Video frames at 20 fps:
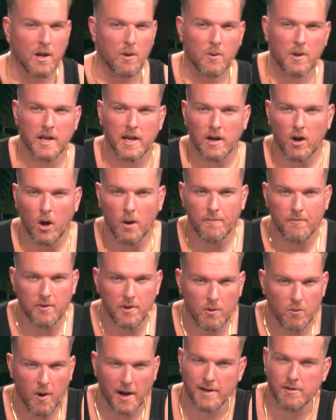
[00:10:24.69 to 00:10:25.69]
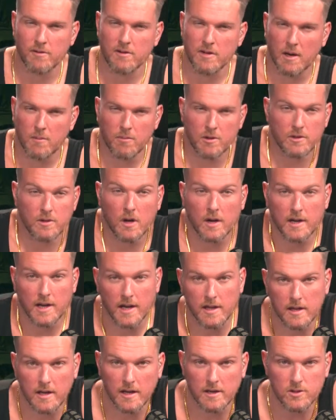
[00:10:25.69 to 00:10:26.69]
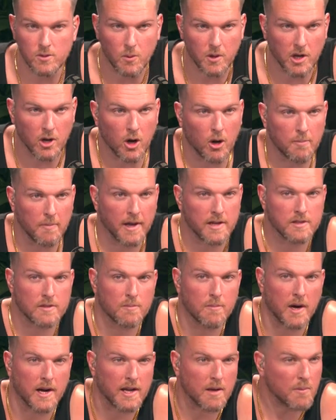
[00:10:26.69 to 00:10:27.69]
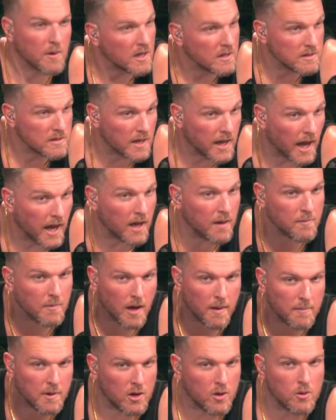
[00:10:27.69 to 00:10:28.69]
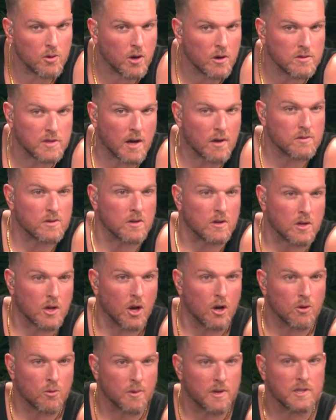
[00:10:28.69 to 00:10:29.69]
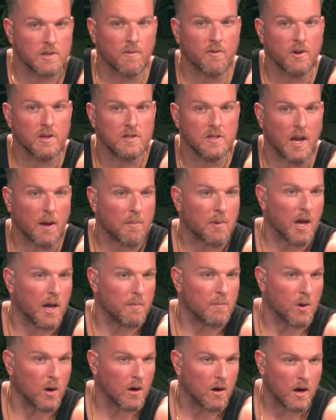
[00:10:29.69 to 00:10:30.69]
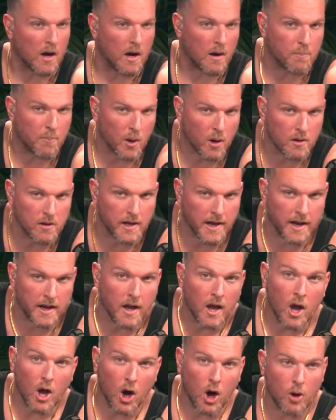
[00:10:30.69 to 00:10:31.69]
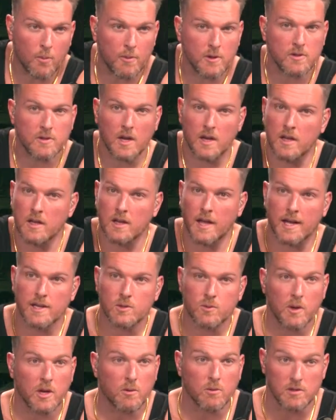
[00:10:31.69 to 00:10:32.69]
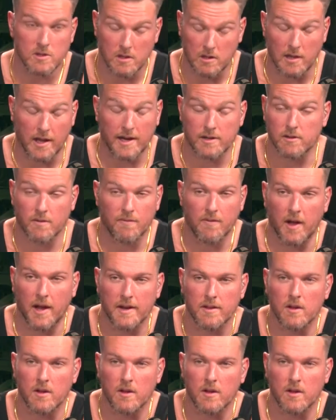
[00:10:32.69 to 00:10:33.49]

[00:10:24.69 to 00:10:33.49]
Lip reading: we get hopefully record numbers on that thing so we can all make some money, because the game, I mean, who knows how it's going to go. The risk-free same game parlay almost hitting last week was electrifying.